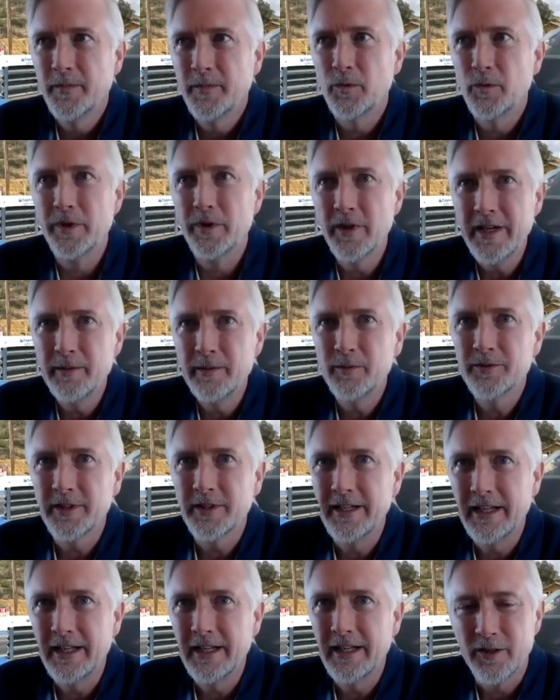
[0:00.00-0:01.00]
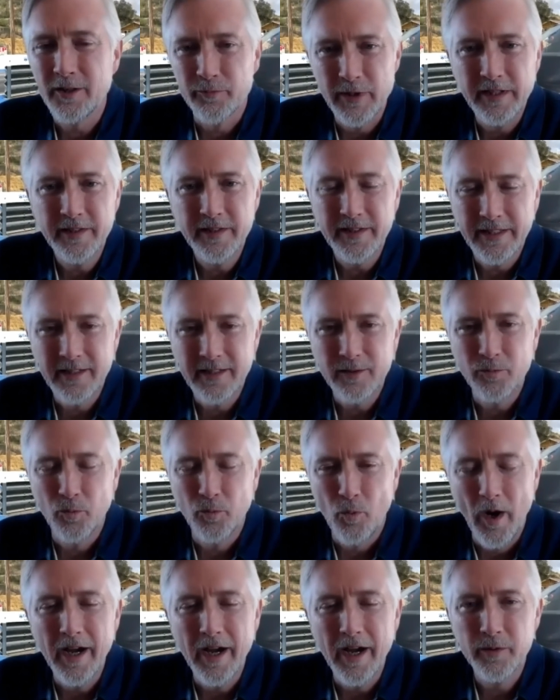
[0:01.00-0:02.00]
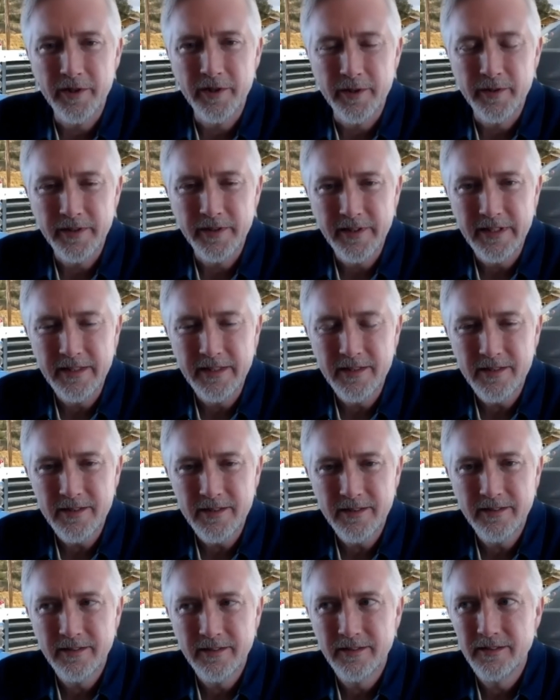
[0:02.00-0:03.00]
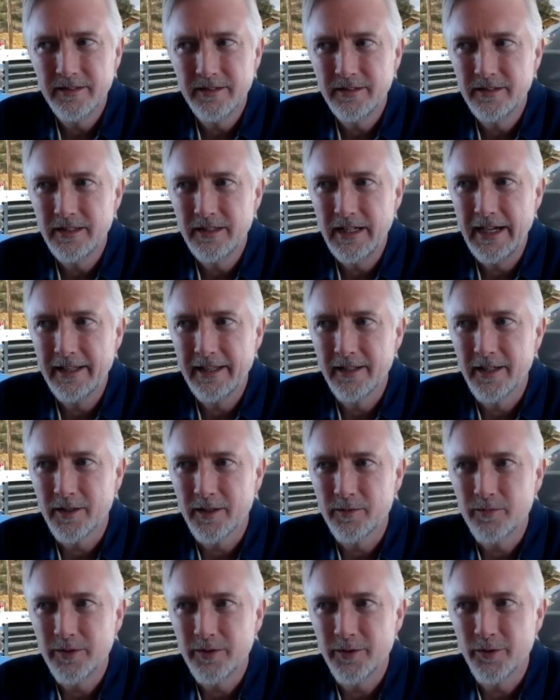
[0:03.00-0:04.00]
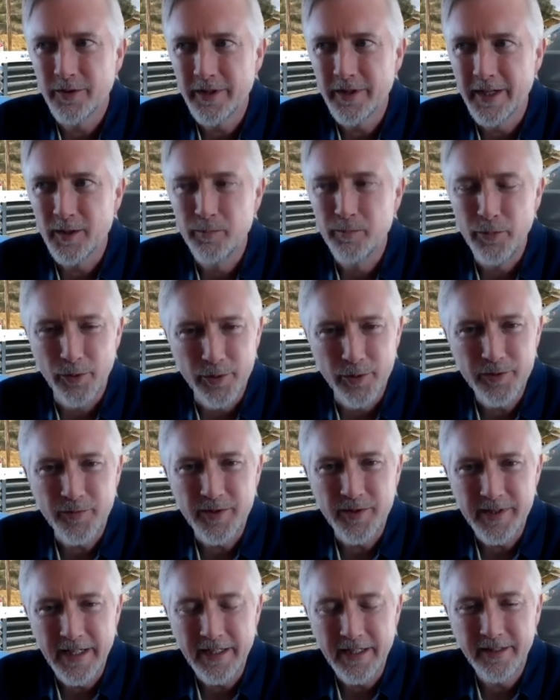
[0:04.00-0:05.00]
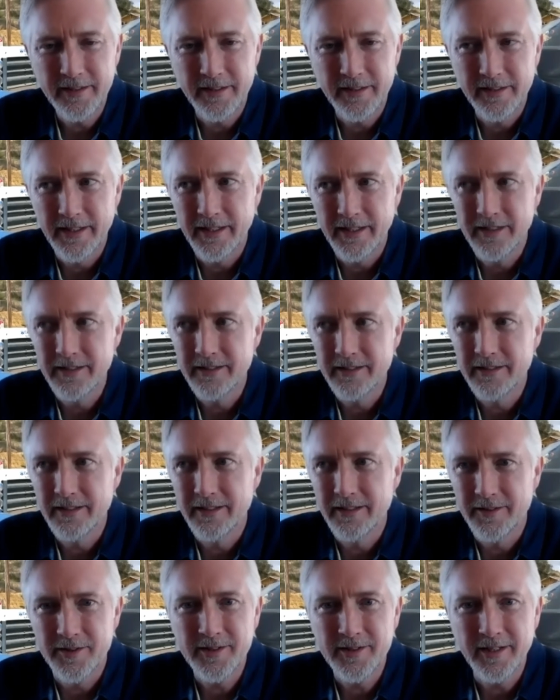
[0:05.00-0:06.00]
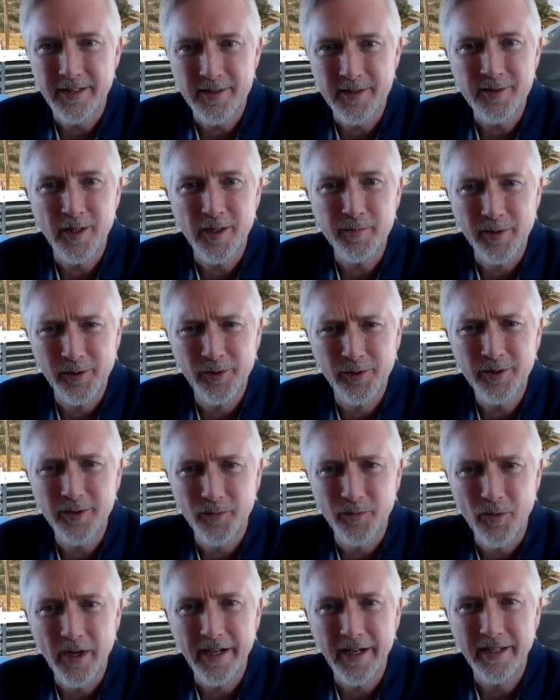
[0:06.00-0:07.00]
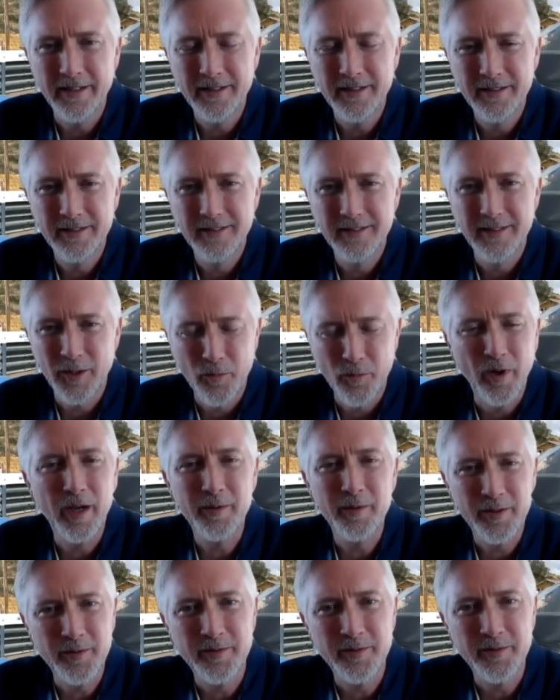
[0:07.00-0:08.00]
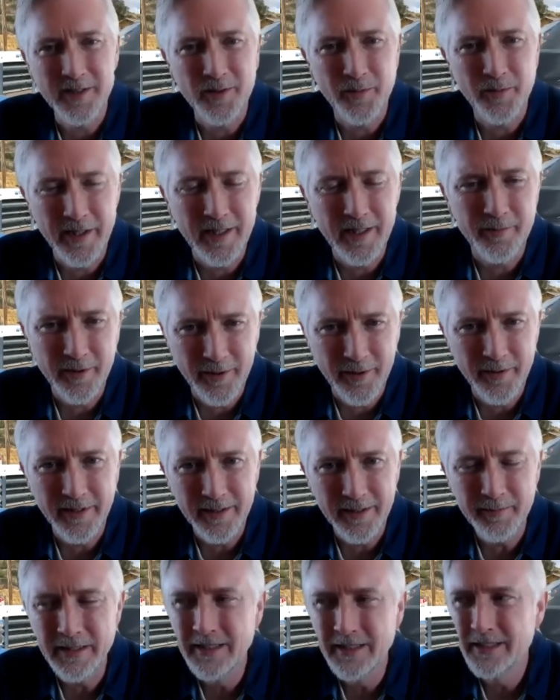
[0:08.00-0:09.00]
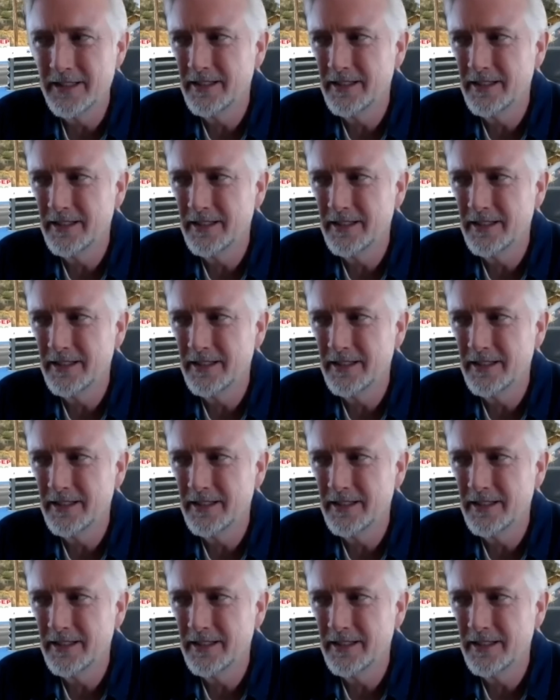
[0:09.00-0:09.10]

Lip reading: we're not able to kind of rethink why we're doing things and kind of pause for a second and just kind of stop and look at why we're doing things the way that we're doing them.